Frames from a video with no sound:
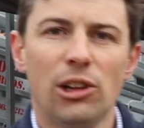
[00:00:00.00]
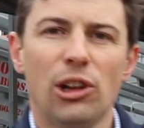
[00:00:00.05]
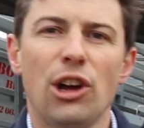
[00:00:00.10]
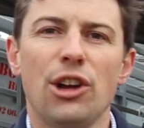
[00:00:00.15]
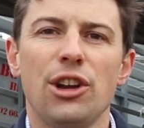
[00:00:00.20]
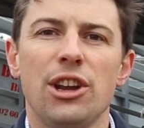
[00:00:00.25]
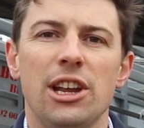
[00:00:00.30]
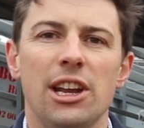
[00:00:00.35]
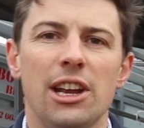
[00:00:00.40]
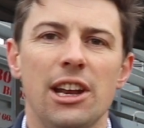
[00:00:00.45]

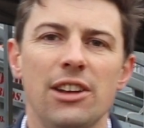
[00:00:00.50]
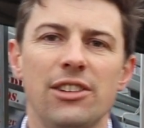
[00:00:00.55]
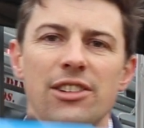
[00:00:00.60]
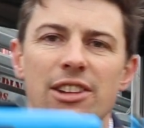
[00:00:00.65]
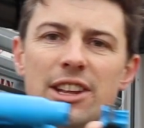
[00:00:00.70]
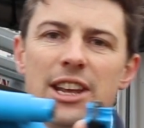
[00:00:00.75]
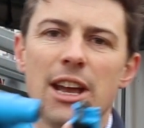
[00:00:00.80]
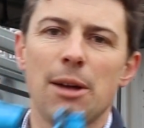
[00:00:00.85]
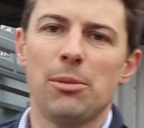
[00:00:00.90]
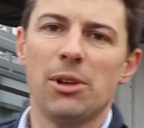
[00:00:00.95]
Loading it
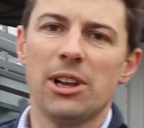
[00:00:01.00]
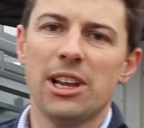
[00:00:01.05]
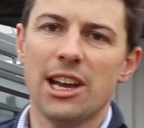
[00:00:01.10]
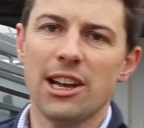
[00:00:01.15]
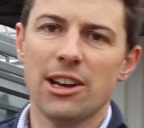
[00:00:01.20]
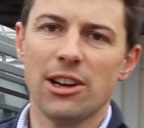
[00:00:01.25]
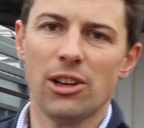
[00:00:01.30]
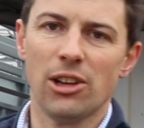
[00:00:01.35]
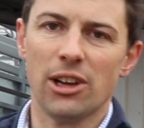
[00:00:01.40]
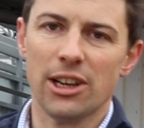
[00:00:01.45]
into the
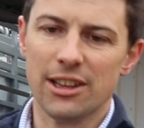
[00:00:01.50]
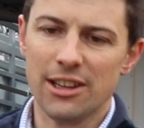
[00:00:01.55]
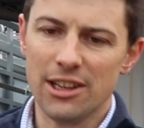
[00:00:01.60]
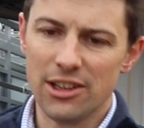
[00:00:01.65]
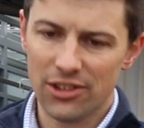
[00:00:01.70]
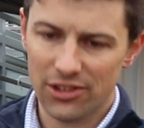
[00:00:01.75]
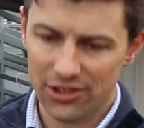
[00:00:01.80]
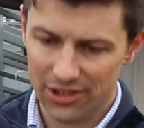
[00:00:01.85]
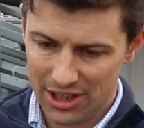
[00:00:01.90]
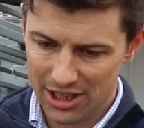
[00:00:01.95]
applicator like
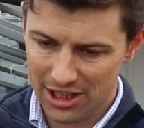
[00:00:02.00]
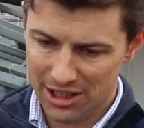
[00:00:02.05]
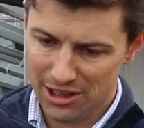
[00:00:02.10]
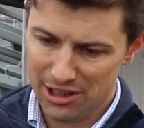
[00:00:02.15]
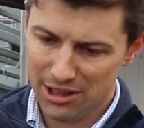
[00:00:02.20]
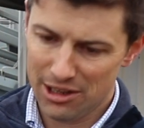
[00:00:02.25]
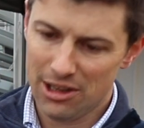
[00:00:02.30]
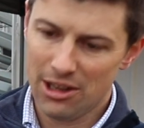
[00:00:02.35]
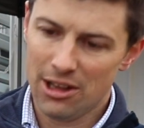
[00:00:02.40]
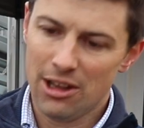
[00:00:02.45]
this,
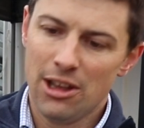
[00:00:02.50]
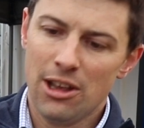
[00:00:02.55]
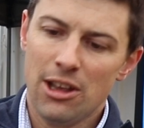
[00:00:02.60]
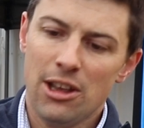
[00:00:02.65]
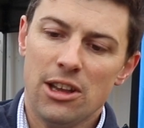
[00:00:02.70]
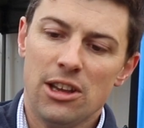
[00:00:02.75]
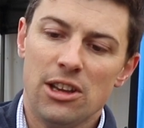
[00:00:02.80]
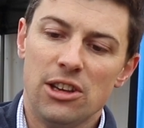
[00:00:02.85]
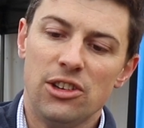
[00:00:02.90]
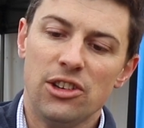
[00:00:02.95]

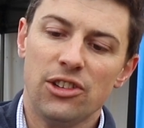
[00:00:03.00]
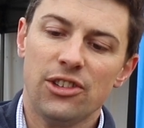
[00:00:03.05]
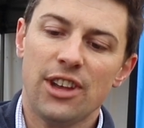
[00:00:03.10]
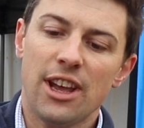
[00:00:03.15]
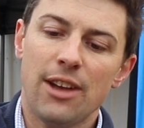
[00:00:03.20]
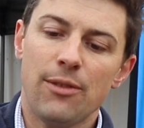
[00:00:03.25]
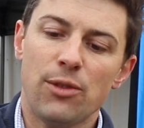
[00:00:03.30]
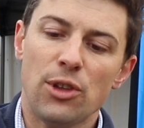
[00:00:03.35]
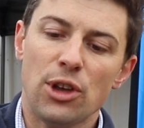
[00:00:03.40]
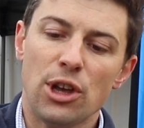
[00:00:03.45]
you just
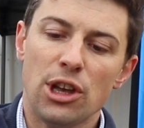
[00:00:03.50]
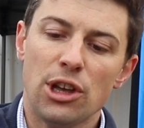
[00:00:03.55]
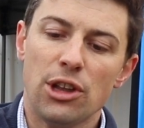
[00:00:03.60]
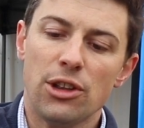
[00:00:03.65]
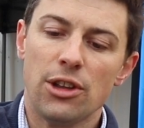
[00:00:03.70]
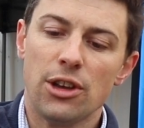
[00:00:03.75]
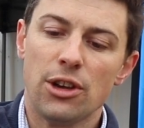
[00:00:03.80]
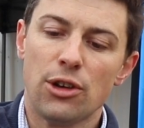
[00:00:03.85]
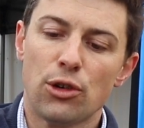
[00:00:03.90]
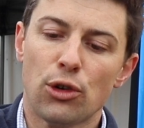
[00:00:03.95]
have
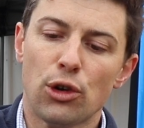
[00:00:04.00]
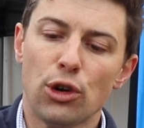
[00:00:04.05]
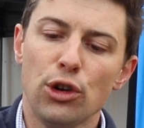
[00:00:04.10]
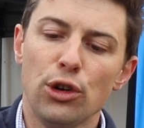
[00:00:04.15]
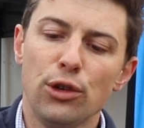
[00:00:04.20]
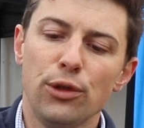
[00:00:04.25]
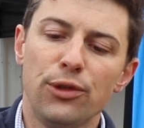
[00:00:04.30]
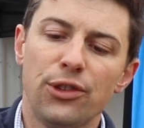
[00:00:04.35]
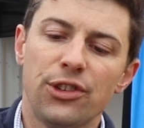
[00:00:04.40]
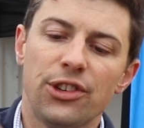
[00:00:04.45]
the
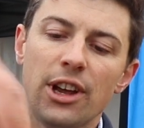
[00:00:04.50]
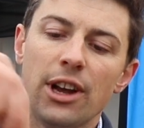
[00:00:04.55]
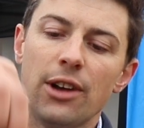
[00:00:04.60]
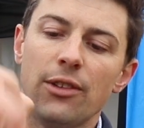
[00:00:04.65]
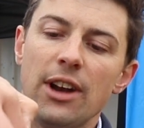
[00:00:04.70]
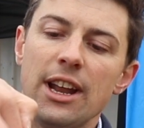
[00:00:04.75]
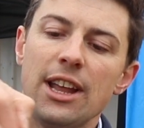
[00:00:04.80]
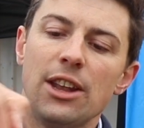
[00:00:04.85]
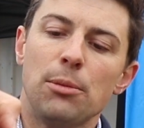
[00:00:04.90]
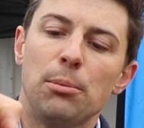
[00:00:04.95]
grooves
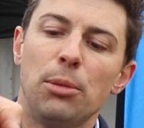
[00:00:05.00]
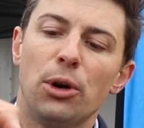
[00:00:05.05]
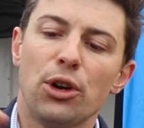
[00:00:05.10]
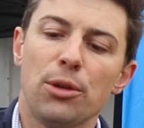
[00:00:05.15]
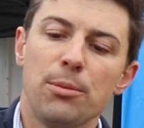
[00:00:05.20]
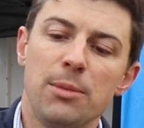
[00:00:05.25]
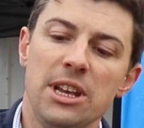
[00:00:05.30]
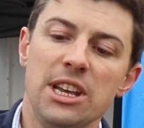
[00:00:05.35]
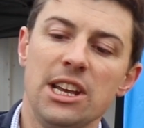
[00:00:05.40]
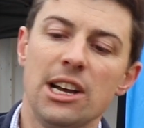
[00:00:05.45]
around the
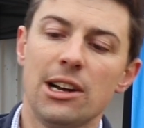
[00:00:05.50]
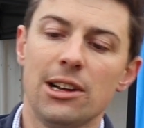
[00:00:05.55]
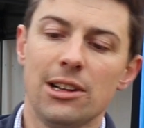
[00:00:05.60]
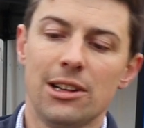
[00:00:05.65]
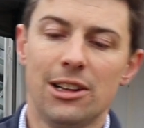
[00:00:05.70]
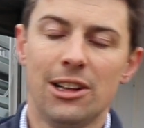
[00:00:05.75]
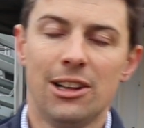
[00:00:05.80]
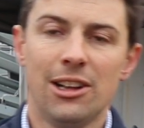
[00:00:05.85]
bottom here.